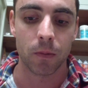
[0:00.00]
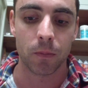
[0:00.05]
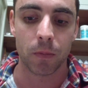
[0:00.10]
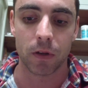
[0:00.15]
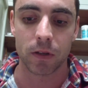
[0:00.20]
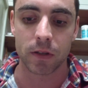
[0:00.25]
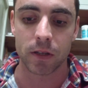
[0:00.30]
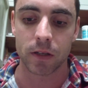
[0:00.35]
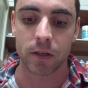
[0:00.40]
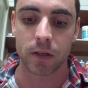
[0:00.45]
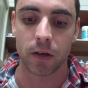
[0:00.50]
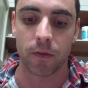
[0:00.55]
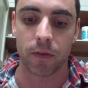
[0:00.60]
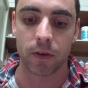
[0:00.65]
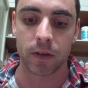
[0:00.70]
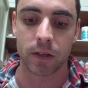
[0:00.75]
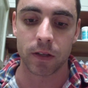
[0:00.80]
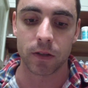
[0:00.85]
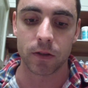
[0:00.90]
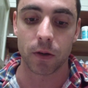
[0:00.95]
polycystic
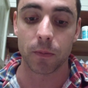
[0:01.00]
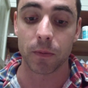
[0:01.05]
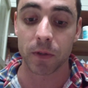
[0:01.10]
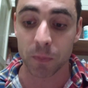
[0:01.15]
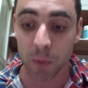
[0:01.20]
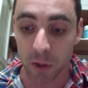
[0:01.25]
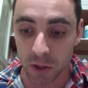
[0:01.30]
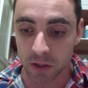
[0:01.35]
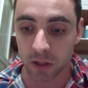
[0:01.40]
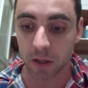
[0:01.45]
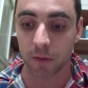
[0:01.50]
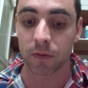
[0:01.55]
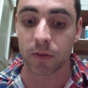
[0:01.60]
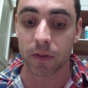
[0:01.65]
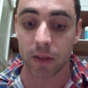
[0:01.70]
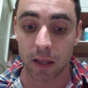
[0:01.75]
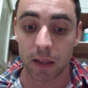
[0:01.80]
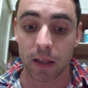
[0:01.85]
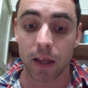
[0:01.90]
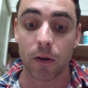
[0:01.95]
ovarian syndrome, especially
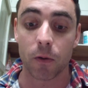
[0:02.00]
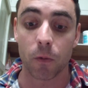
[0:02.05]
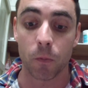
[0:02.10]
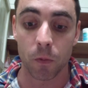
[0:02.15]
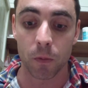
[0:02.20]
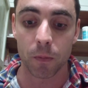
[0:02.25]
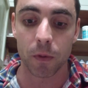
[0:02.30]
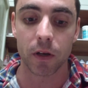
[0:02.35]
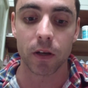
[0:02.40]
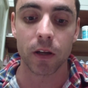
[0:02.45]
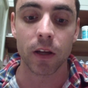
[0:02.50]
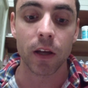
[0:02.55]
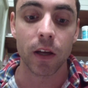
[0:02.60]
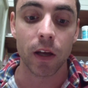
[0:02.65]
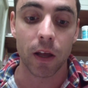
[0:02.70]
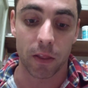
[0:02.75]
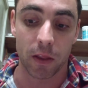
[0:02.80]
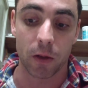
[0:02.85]
if then they're a woman.